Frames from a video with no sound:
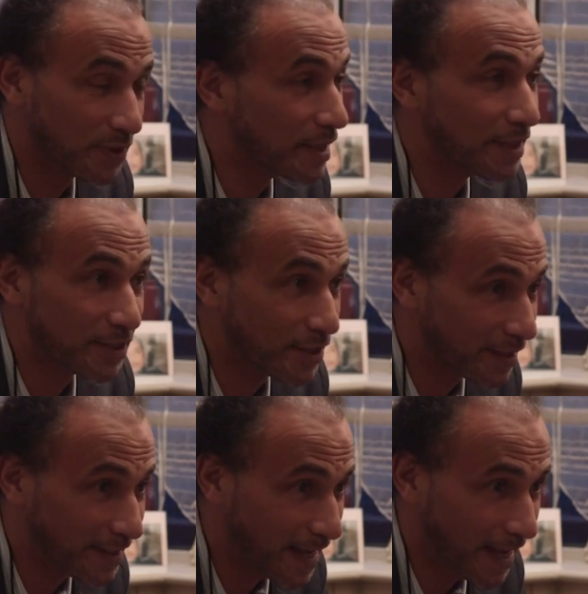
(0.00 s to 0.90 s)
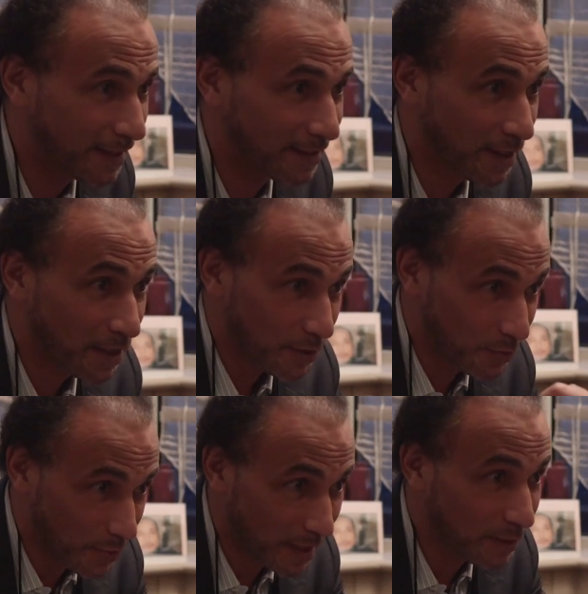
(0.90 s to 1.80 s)
is, it's not that.
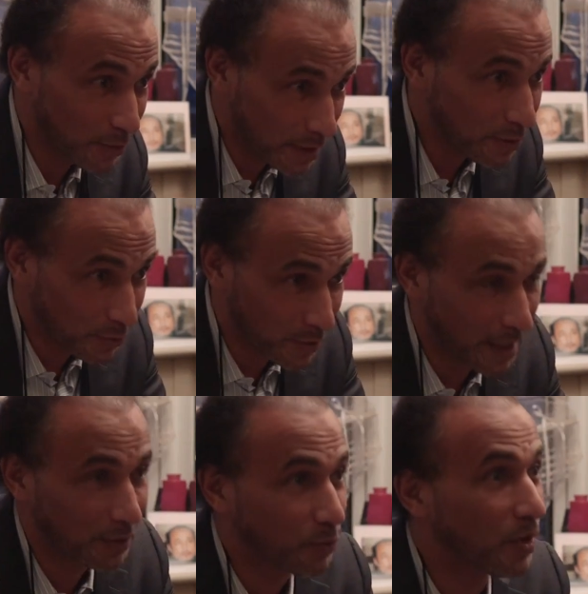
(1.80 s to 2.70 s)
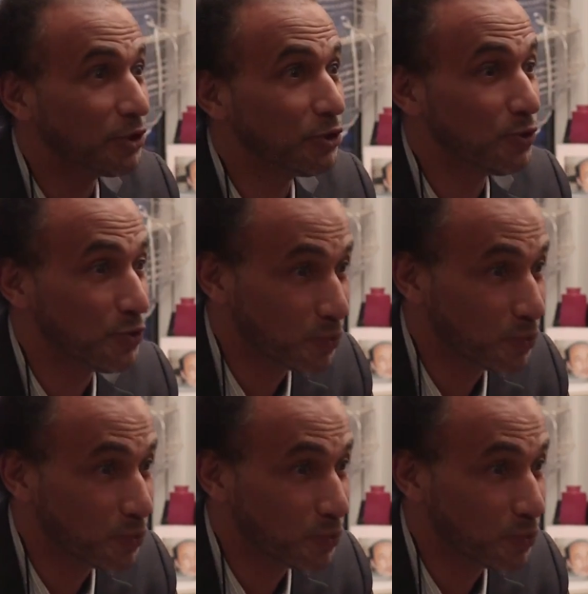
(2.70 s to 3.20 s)
You need to get. What do you